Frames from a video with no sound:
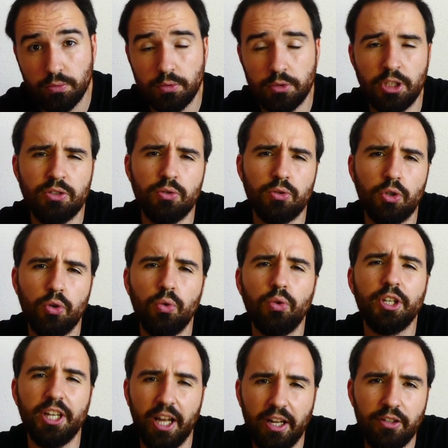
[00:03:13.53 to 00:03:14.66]
need to know who
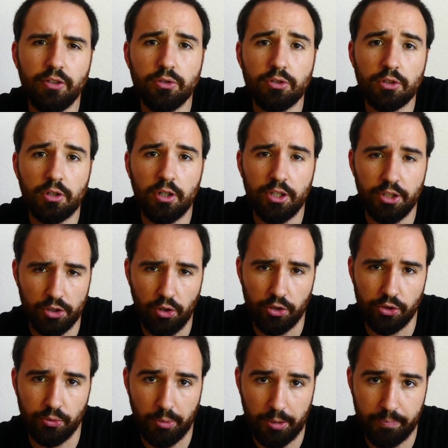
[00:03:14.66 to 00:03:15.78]
the end user is going
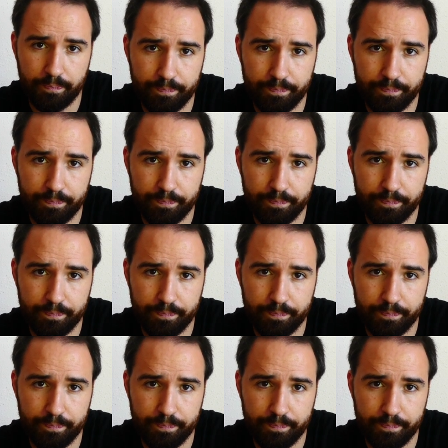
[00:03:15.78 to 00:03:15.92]
to be.